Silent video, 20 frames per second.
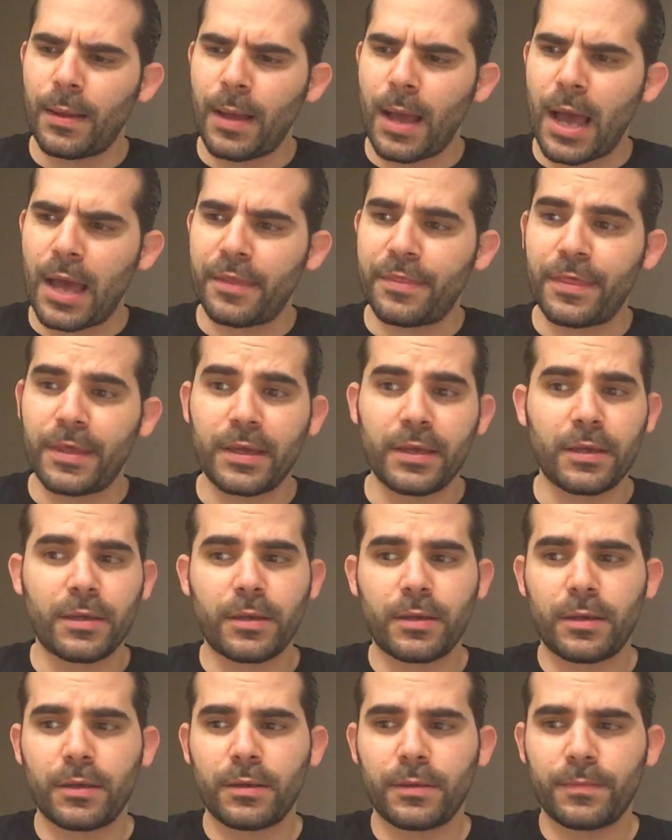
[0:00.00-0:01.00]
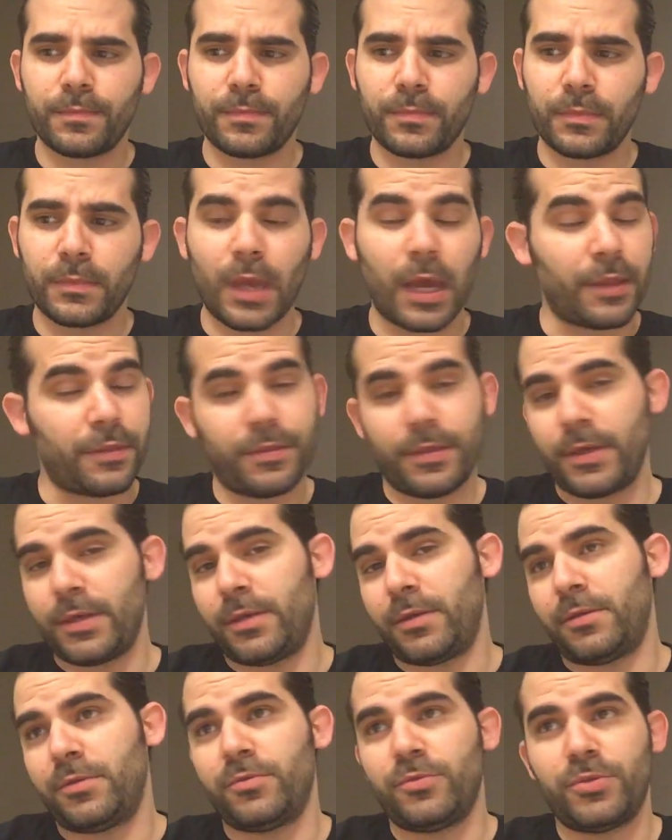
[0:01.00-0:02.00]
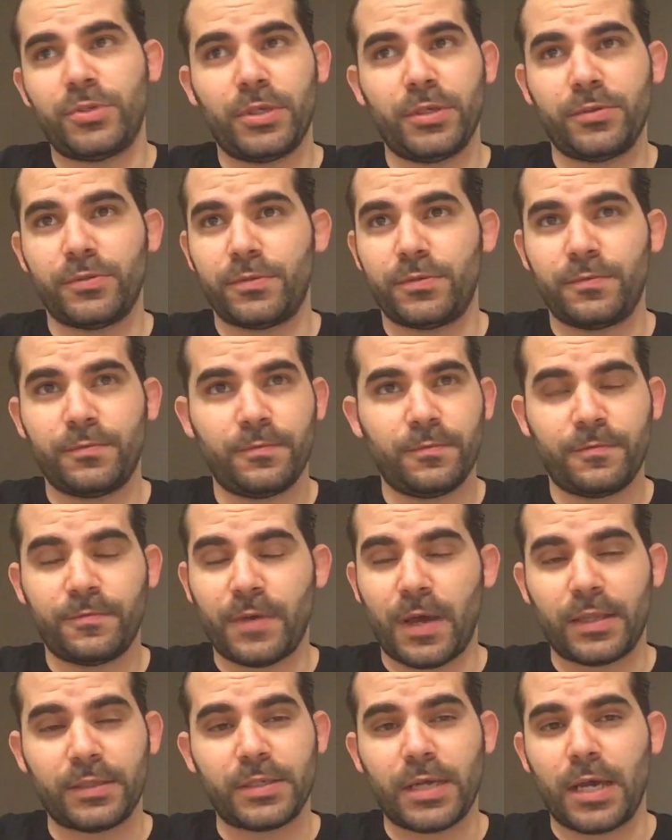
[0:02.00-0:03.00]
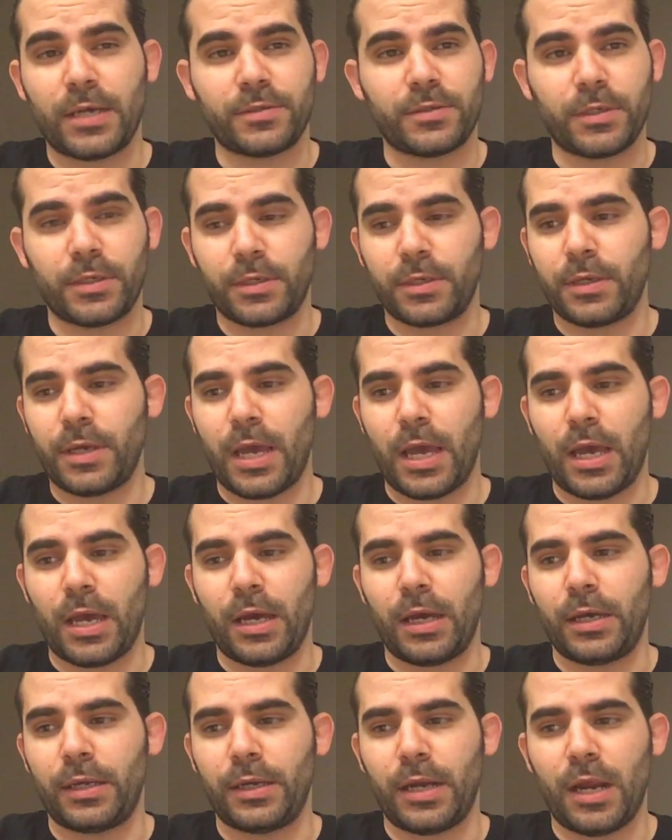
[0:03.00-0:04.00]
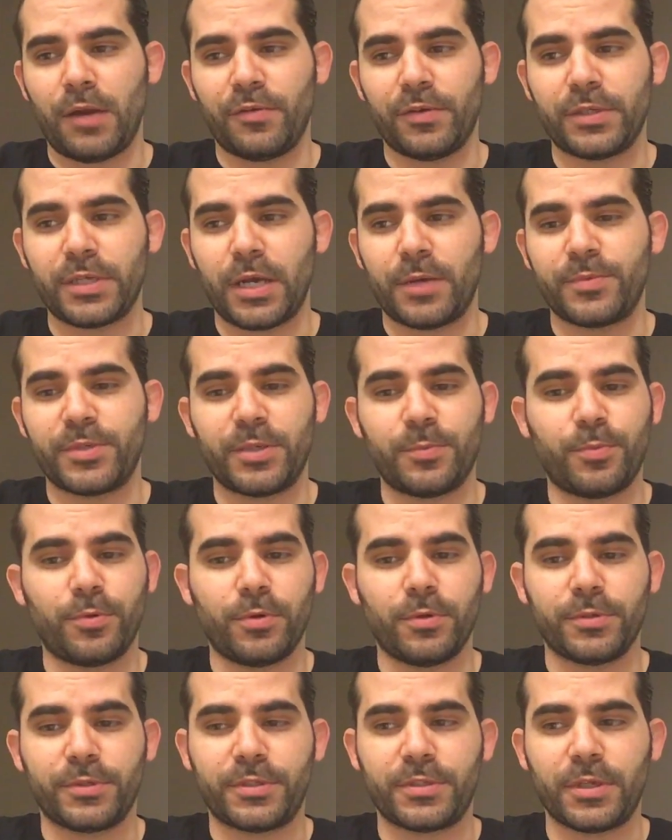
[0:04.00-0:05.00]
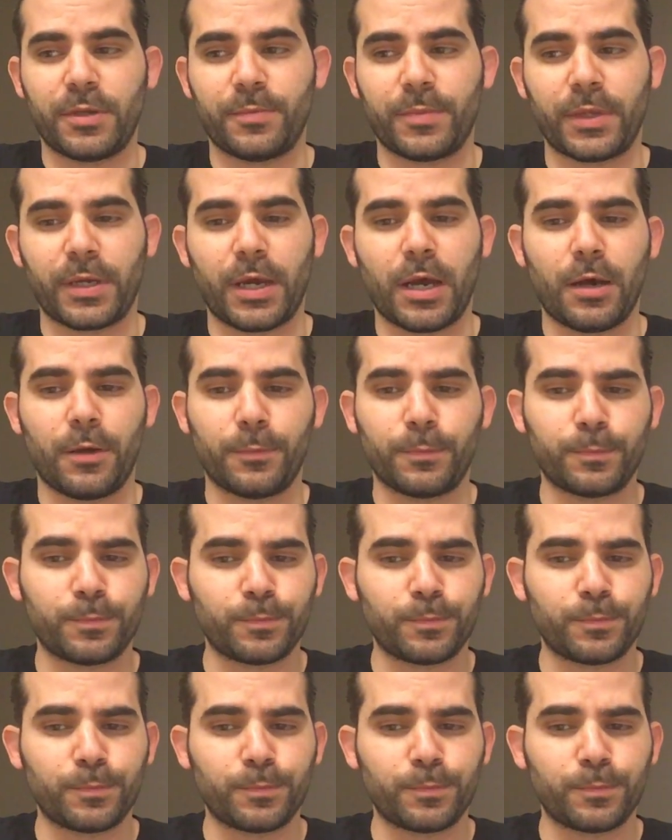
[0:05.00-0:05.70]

I think she's fantastic, and every time she puts something out,